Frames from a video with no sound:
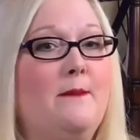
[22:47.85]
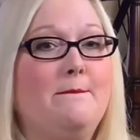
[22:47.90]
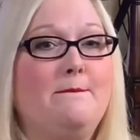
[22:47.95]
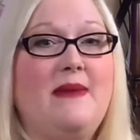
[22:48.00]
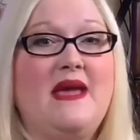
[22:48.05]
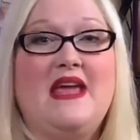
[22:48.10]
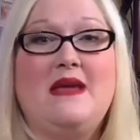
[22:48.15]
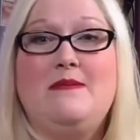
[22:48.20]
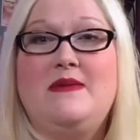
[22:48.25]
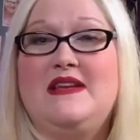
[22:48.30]

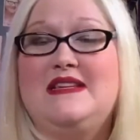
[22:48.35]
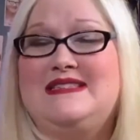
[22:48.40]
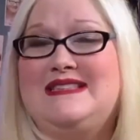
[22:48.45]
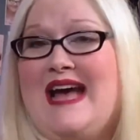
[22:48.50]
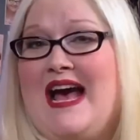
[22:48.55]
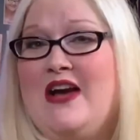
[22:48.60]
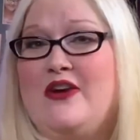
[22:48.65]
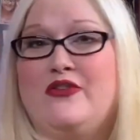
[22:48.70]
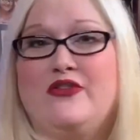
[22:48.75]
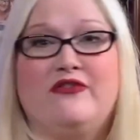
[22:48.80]
baby
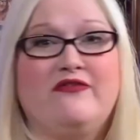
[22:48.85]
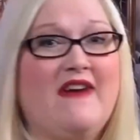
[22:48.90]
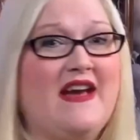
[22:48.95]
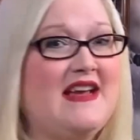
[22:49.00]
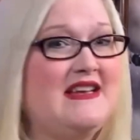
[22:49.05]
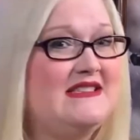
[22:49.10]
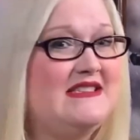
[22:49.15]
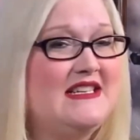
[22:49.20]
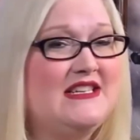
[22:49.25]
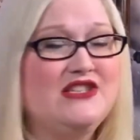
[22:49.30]

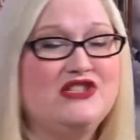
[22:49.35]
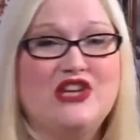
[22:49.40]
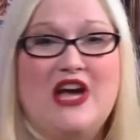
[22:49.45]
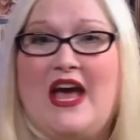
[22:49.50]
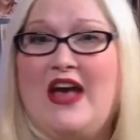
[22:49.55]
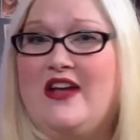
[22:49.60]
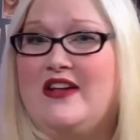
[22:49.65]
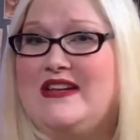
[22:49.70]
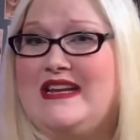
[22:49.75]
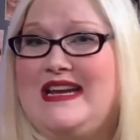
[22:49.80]
sacrificing,
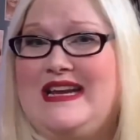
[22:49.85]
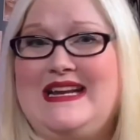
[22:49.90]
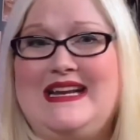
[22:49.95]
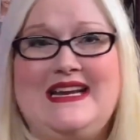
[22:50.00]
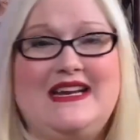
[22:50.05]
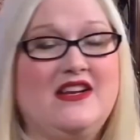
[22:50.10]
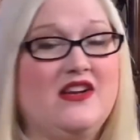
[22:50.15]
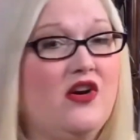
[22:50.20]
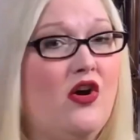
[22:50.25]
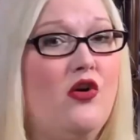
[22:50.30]
child
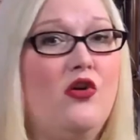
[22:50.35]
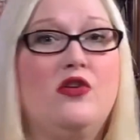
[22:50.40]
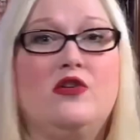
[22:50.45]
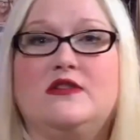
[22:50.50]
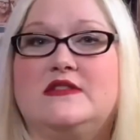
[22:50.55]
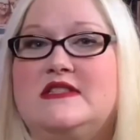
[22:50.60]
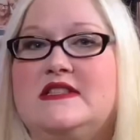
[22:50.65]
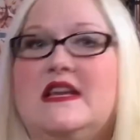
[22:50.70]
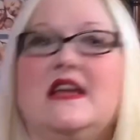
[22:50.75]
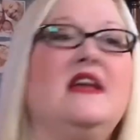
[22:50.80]
eating
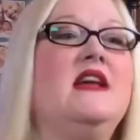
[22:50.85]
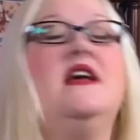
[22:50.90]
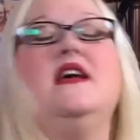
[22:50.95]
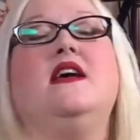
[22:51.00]
cult.